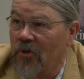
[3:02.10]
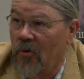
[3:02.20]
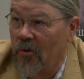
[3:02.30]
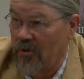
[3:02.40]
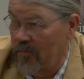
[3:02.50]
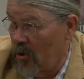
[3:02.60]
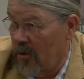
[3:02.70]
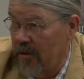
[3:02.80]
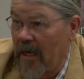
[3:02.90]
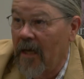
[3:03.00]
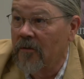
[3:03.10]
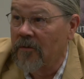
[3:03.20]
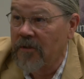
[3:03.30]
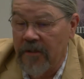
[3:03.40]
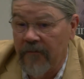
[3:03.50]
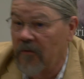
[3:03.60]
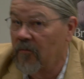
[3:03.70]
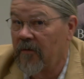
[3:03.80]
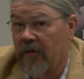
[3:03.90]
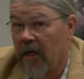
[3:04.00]
or small towns even.
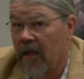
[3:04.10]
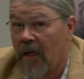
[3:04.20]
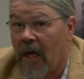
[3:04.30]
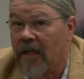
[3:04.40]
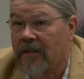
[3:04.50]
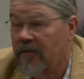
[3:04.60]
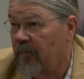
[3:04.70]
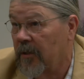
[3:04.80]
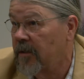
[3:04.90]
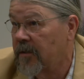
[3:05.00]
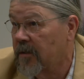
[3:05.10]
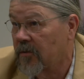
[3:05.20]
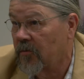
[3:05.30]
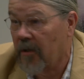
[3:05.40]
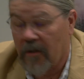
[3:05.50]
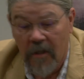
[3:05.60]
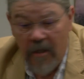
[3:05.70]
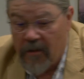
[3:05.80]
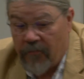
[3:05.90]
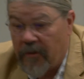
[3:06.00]
We've got lots of places where
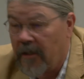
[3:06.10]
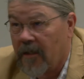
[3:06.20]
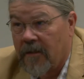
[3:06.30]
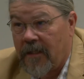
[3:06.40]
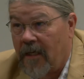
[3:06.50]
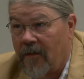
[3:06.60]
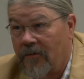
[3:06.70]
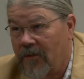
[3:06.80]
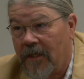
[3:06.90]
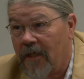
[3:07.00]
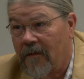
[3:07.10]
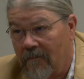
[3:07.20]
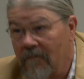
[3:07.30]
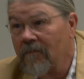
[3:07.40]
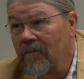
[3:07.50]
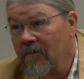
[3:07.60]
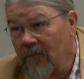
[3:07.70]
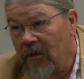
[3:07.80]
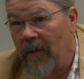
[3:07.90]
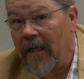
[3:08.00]
3 little towns get
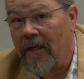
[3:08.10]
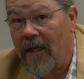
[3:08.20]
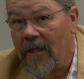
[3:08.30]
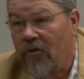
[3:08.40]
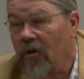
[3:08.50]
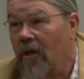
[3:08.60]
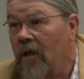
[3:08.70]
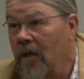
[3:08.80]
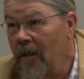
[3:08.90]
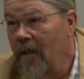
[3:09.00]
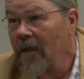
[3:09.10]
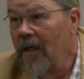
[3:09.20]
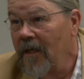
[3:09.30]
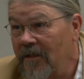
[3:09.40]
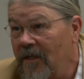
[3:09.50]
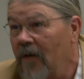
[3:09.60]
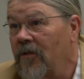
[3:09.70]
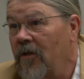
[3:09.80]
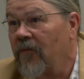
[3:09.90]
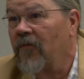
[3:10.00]
the Mandan trunk, and it's
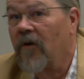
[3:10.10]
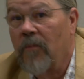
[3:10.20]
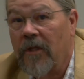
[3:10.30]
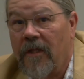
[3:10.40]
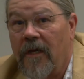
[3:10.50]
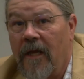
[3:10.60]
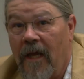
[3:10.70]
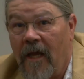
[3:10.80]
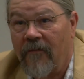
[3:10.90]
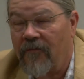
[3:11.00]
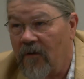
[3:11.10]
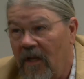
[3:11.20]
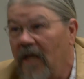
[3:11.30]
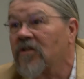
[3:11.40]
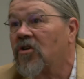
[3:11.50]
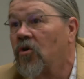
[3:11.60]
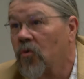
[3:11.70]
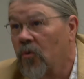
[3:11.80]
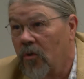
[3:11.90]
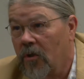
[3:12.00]
out there for a month and a half, and that's
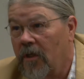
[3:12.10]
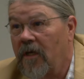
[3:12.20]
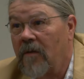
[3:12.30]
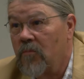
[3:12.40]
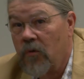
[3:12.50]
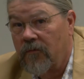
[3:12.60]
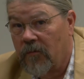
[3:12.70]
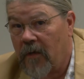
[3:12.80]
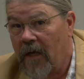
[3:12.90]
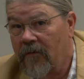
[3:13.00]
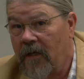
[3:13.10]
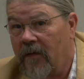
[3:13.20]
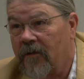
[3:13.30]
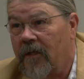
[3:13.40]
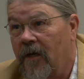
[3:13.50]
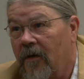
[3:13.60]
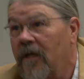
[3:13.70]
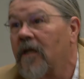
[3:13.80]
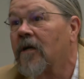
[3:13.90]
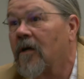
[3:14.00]
cool, and it moves around out there,
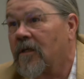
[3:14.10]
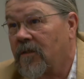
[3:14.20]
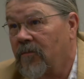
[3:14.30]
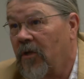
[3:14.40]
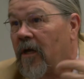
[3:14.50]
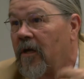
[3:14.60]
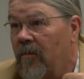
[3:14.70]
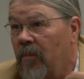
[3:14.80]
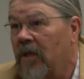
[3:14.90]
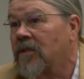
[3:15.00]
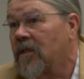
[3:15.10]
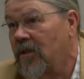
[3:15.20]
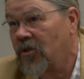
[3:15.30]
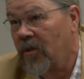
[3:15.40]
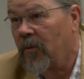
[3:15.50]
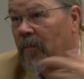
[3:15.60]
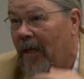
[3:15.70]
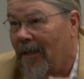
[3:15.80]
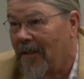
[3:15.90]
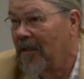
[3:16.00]
and it costs them the $100, and they ship it
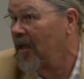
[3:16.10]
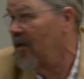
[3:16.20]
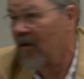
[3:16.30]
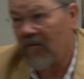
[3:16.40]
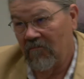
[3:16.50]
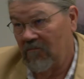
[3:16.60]
back at the end. And